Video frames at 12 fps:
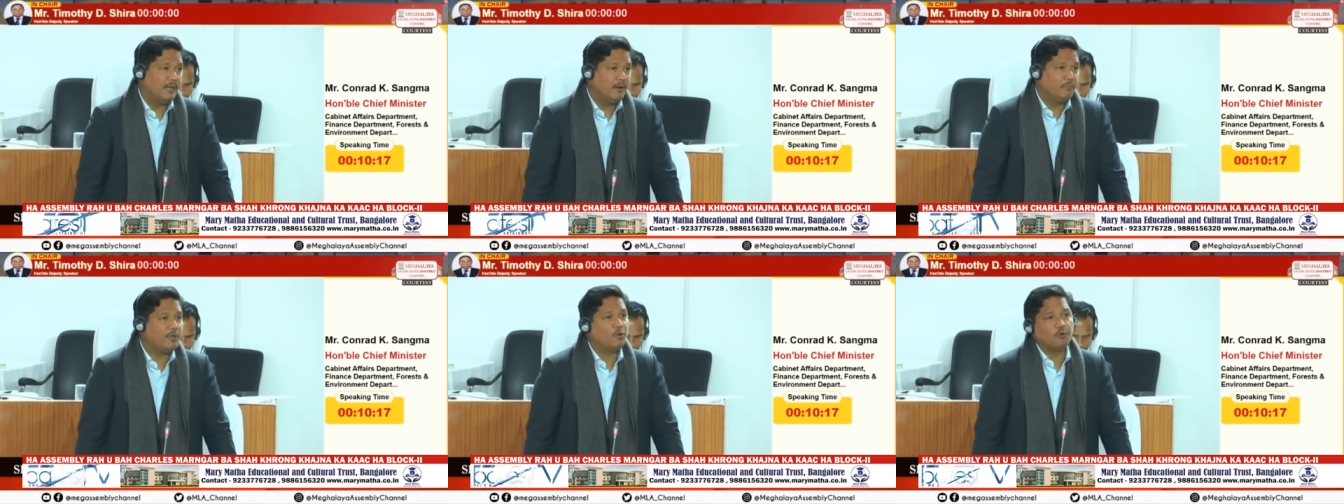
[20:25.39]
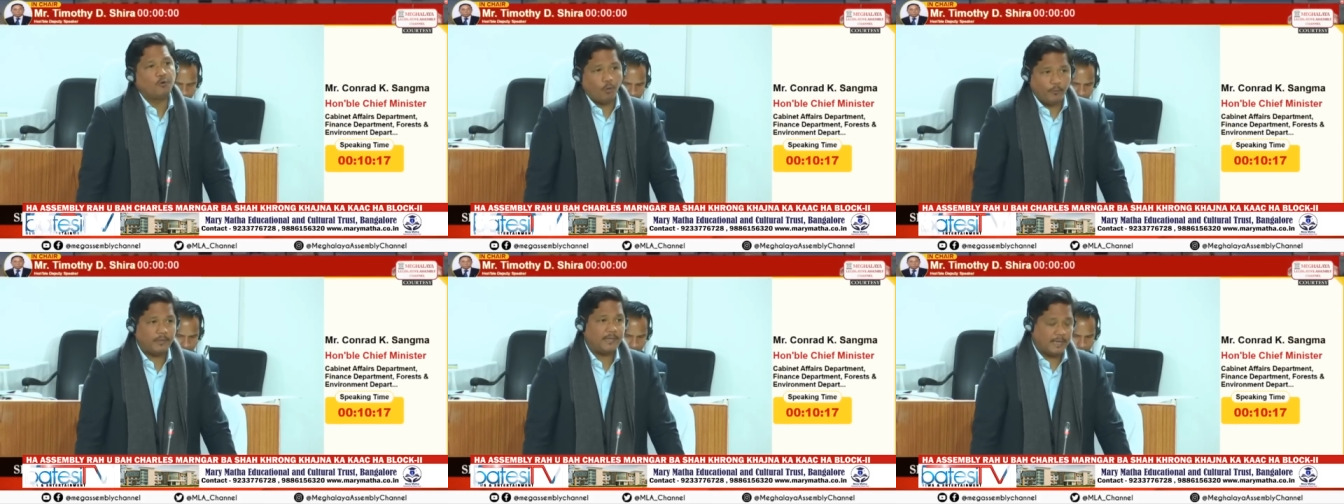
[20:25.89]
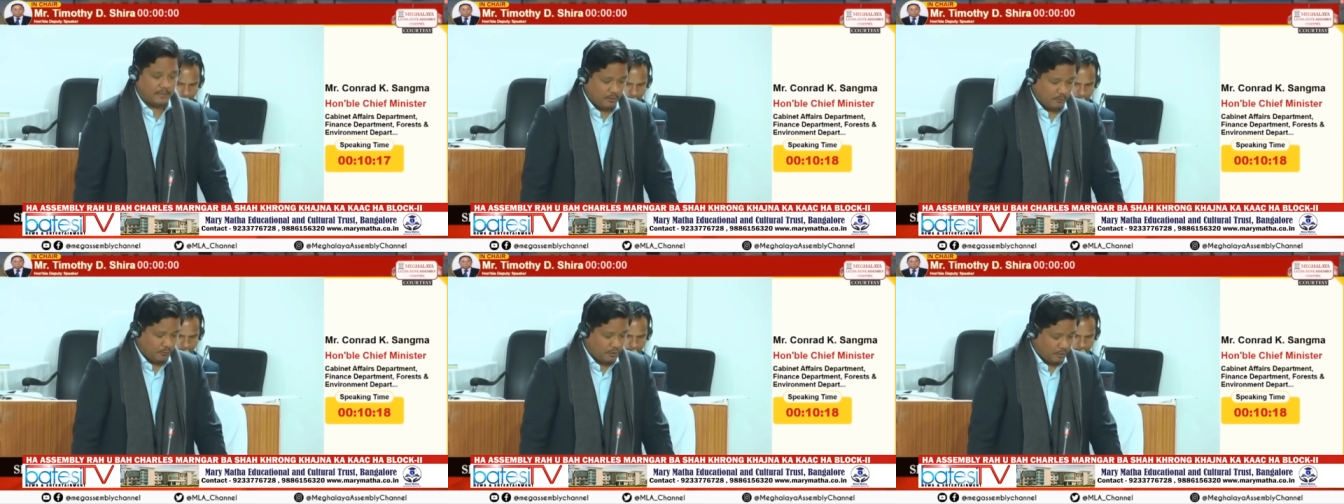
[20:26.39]
We could go with that
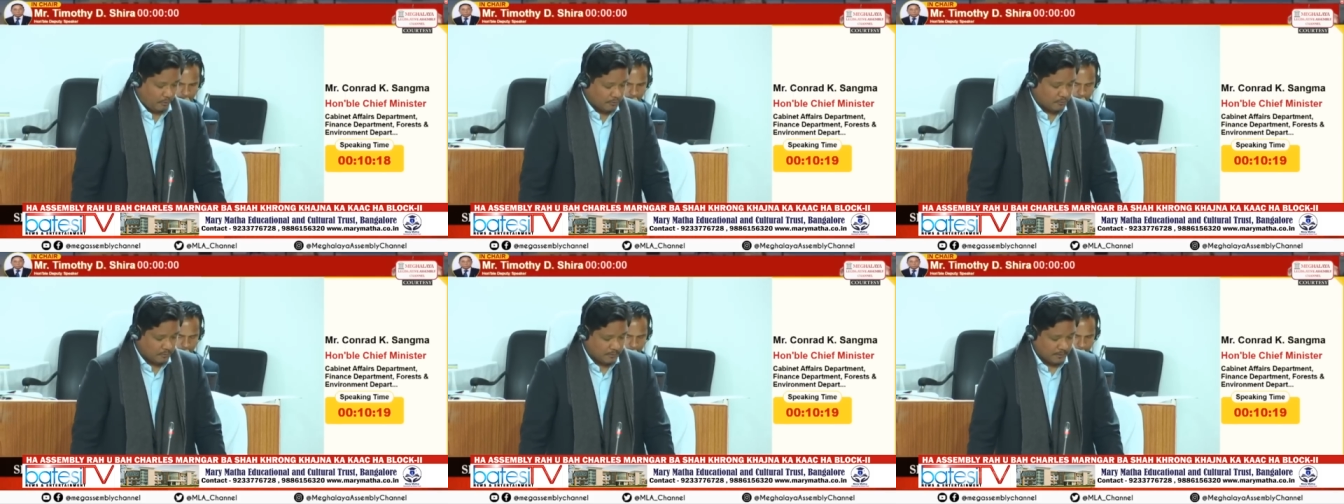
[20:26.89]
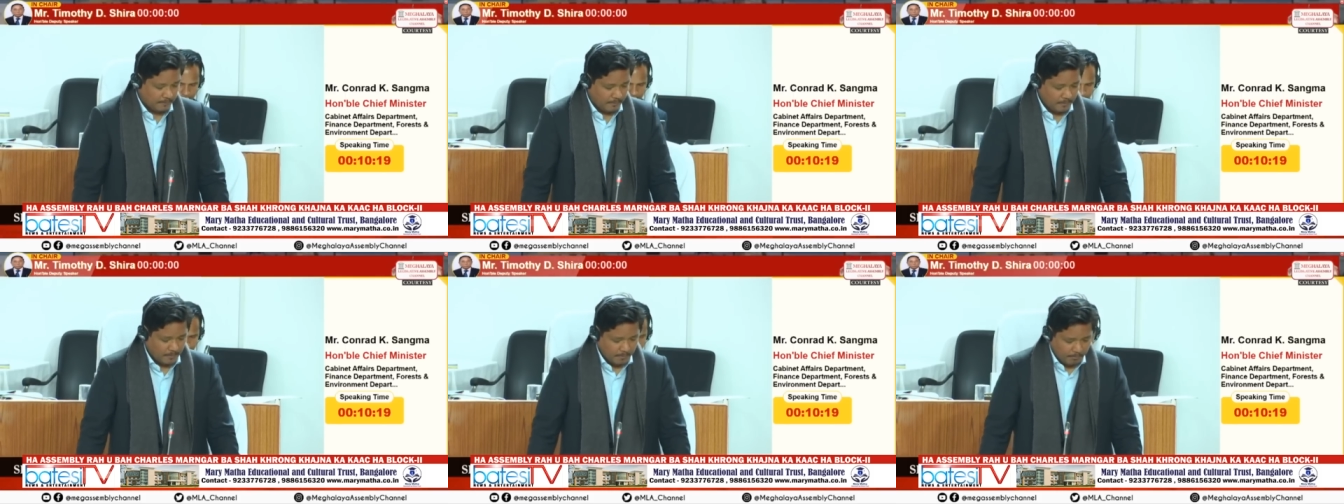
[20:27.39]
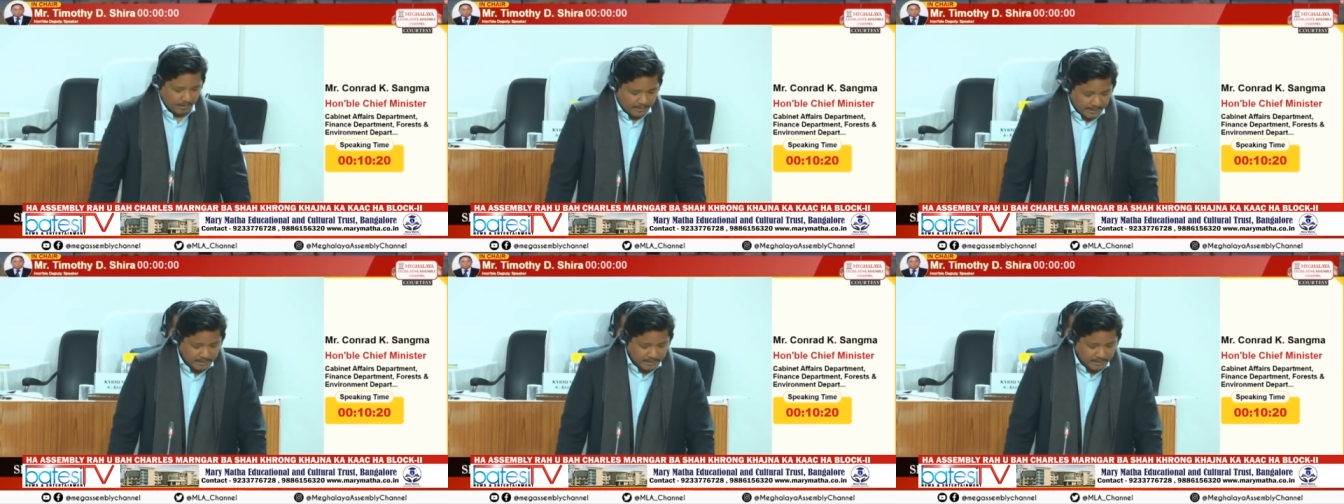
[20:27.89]
solution also, sir, but that is